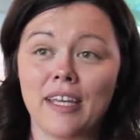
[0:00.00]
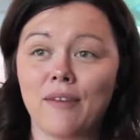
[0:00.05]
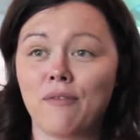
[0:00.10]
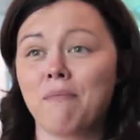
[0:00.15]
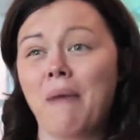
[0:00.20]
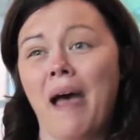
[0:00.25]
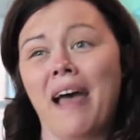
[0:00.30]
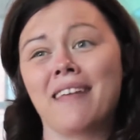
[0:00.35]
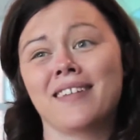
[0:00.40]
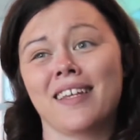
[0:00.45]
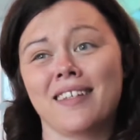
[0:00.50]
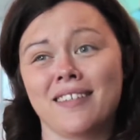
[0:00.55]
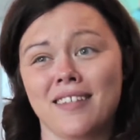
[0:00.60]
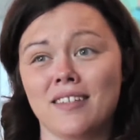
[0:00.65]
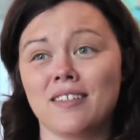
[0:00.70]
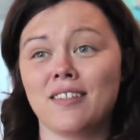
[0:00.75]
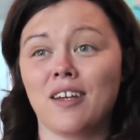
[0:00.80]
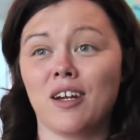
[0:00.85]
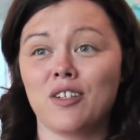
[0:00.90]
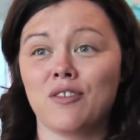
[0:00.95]
gift baskets
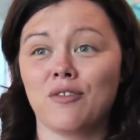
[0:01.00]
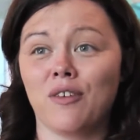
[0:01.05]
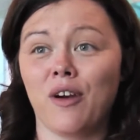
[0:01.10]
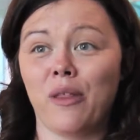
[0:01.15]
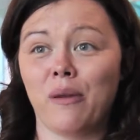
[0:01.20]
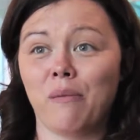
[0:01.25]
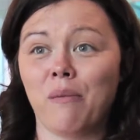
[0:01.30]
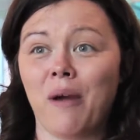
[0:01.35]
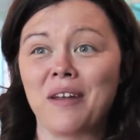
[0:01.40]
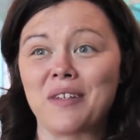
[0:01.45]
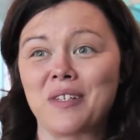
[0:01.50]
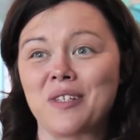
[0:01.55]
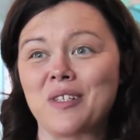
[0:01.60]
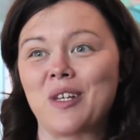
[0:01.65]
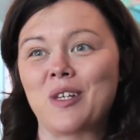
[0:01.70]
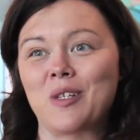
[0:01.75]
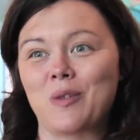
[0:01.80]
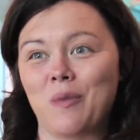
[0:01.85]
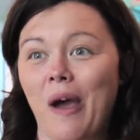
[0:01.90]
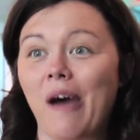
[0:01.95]
and such for other
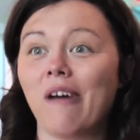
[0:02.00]
prizes as